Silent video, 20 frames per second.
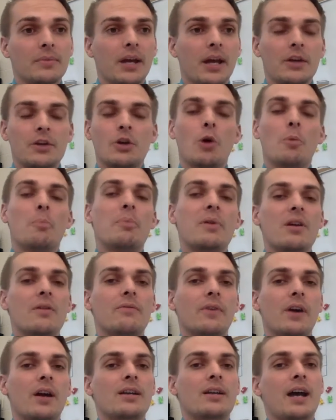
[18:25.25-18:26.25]
Okay, don't be
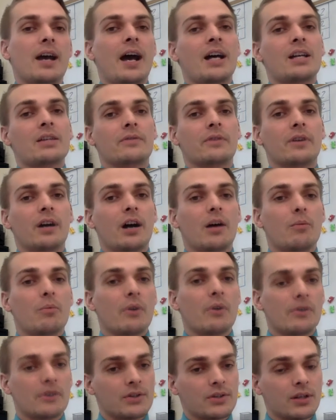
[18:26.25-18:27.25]
afraid to ask for help,
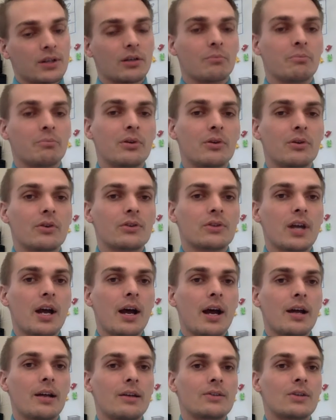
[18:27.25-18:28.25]
whether it's in computer
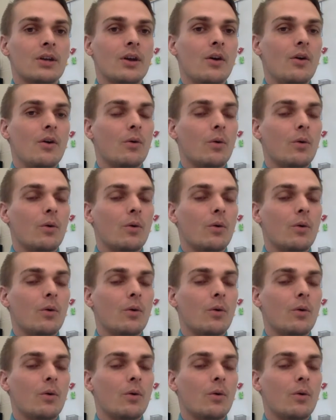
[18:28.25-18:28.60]
science